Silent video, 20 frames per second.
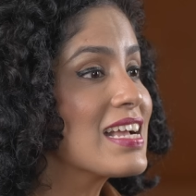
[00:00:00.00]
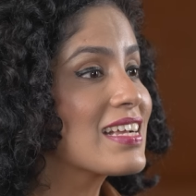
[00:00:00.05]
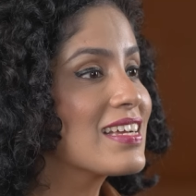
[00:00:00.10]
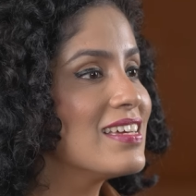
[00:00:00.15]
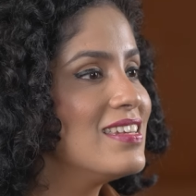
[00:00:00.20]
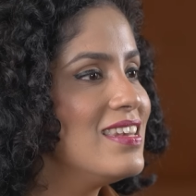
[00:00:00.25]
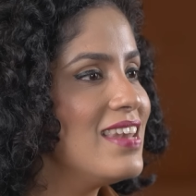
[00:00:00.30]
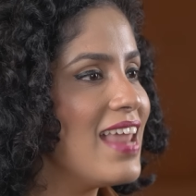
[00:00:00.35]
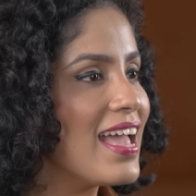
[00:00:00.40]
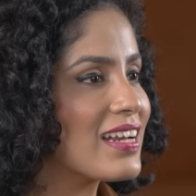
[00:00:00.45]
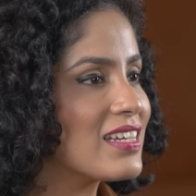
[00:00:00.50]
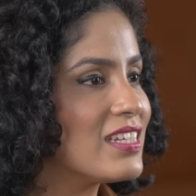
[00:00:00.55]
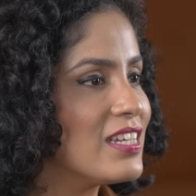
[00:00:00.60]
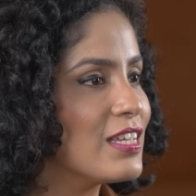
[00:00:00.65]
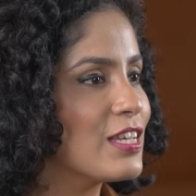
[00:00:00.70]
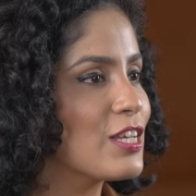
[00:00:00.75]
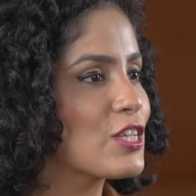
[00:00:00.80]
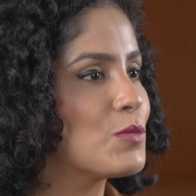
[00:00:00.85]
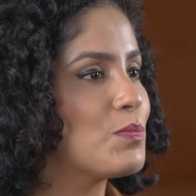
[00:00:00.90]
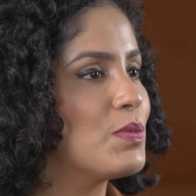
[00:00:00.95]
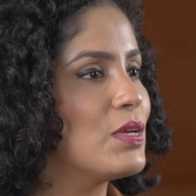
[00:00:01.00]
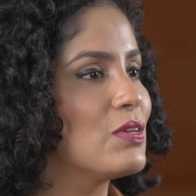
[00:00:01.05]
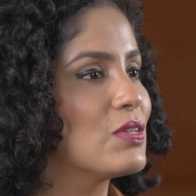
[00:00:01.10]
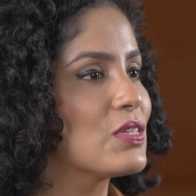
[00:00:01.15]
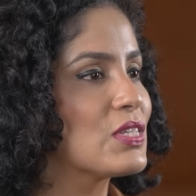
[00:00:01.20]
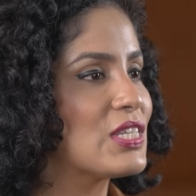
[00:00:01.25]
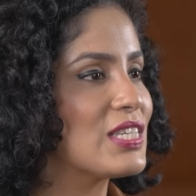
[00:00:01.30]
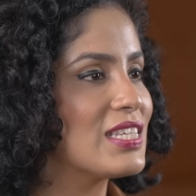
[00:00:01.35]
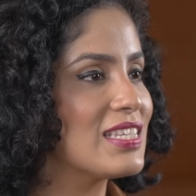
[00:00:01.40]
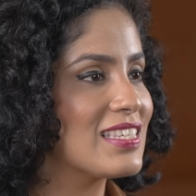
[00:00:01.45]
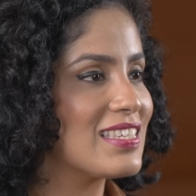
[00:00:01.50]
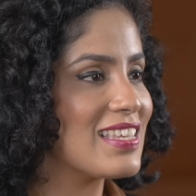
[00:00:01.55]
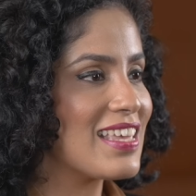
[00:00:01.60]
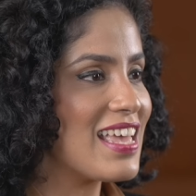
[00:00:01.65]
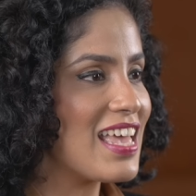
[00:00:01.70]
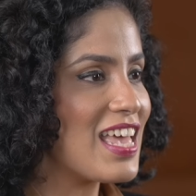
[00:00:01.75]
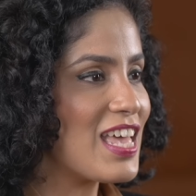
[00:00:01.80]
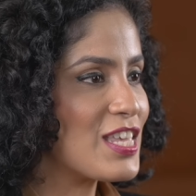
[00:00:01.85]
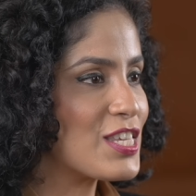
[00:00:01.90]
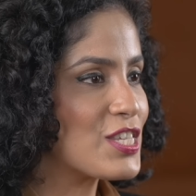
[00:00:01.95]
Connecting experiences
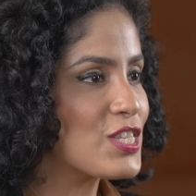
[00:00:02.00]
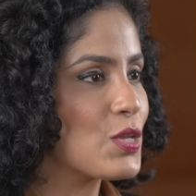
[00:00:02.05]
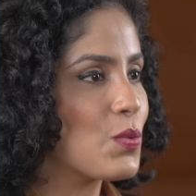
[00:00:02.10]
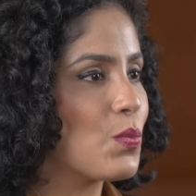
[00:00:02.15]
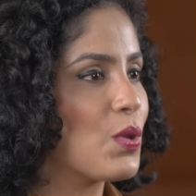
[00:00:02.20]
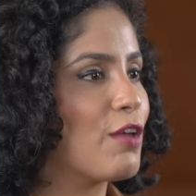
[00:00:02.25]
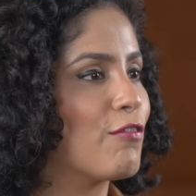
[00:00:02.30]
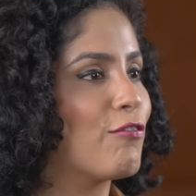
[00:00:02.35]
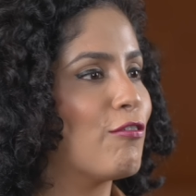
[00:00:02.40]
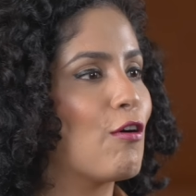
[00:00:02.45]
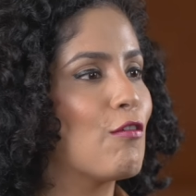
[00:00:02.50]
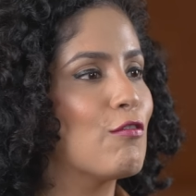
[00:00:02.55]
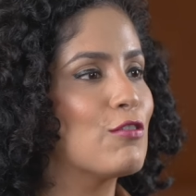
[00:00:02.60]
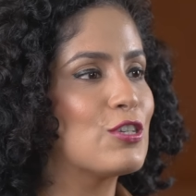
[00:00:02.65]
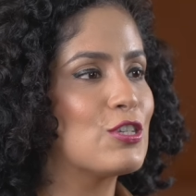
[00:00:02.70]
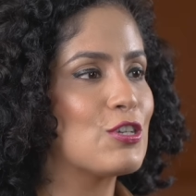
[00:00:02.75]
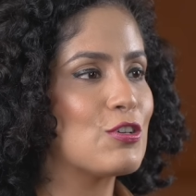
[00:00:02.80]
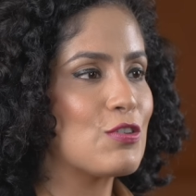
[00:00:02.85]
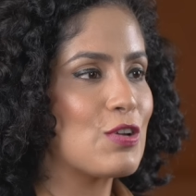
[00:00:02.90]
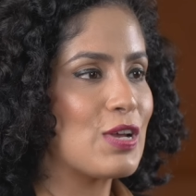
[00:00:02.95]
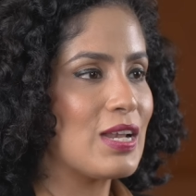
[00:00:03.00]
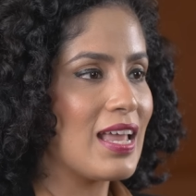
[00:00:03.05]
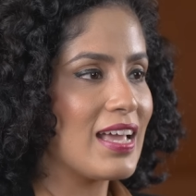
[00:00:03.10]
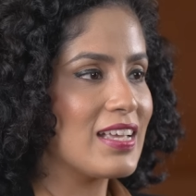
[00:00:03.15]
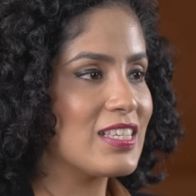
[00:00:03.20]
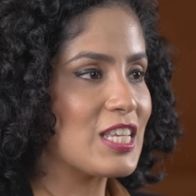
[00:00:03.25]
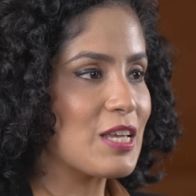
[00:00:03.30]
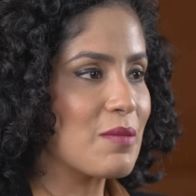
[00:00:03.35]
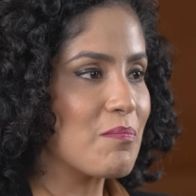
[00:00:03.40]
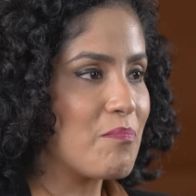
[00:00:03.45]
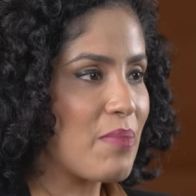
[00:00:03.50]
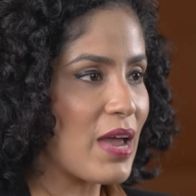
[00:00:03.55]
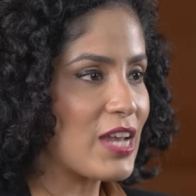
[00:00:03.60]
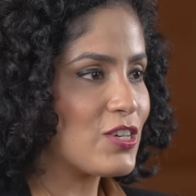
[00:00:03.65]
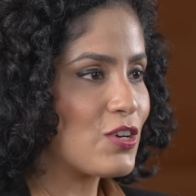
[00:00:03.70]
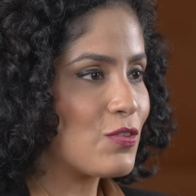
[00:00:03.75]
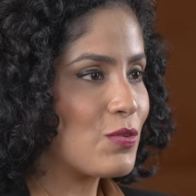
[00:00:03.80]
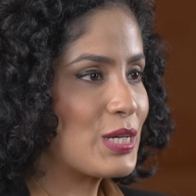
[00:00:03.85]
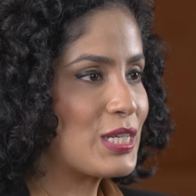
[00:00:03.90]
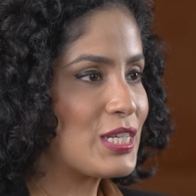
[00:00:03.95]
is the way forward to realizing
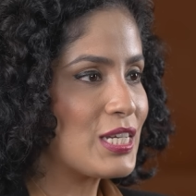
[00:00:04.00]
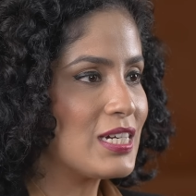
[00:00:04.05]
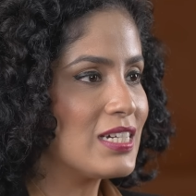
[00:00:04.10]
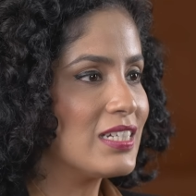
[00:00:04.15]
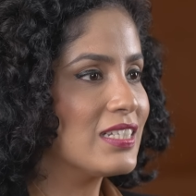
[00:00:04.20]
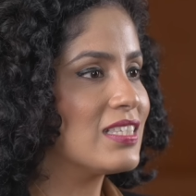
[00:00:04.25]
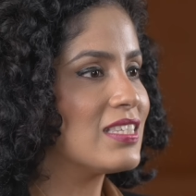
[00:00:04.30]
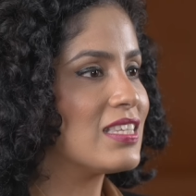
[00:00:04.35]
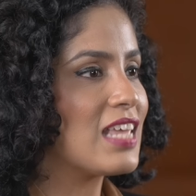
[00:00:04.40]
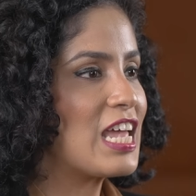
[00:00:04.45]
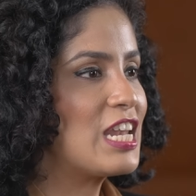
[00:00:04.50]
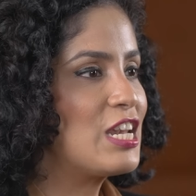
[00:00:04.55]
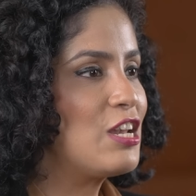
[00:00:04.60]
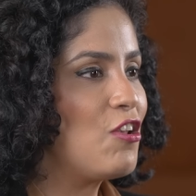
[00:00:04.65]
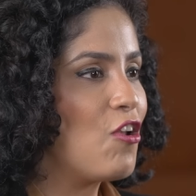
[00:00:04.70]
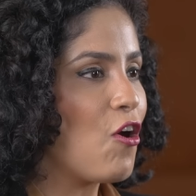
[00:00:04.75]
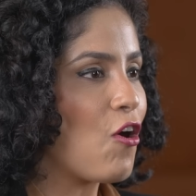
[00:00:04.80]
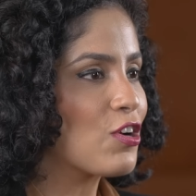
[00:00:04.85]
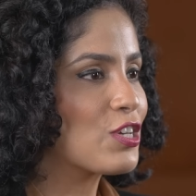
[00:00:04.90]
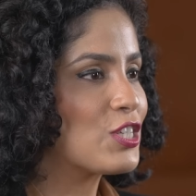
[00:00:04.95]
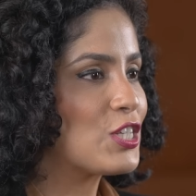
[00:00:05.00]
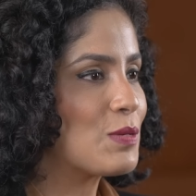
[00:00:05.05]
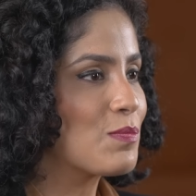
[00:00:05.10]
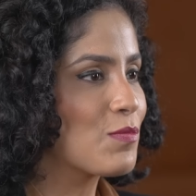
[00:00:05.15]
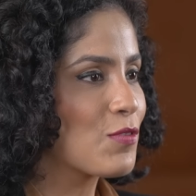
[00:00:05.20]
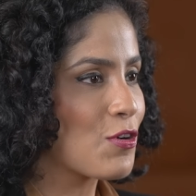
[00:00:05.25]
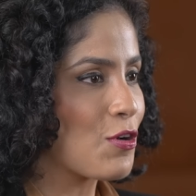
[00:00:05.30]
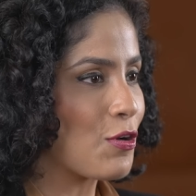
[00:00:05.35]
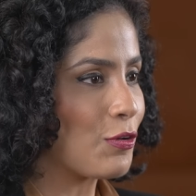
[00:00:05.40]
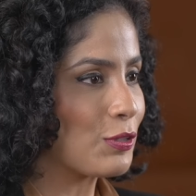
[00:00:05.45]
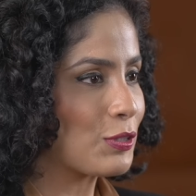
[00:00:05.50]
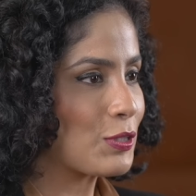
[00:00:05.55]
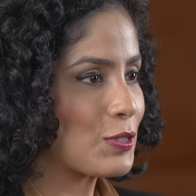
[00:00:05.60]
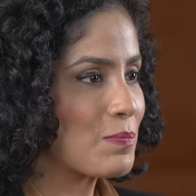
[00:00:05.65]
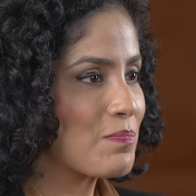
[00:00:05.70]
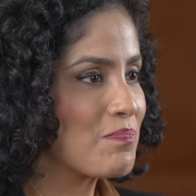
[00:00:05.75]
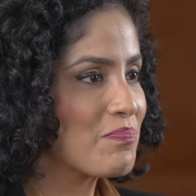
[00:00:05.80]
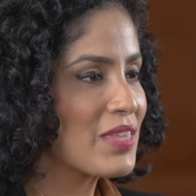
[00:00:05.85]
better returns and long-term growth.